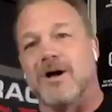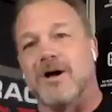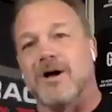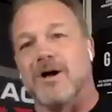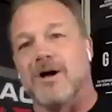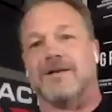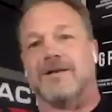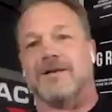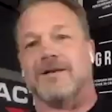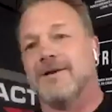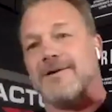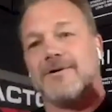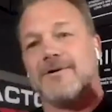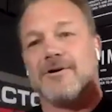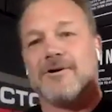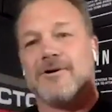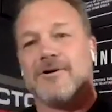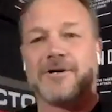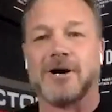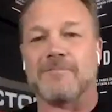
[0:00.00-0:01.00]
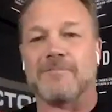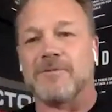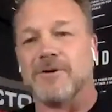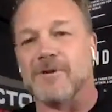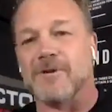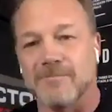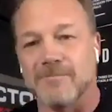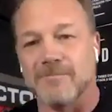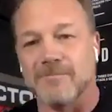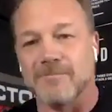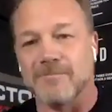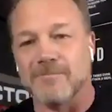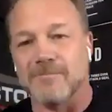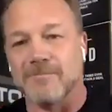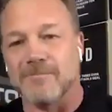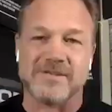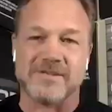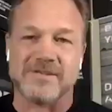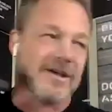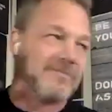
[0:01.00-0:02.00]
money and hook up your
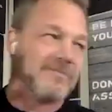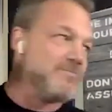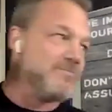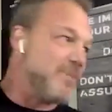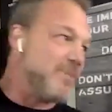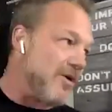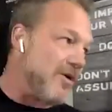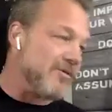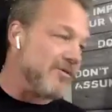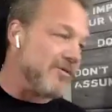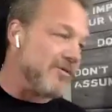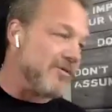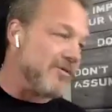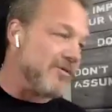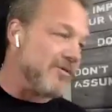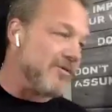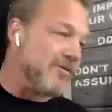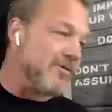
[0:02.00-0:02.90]
employees and give bonuses.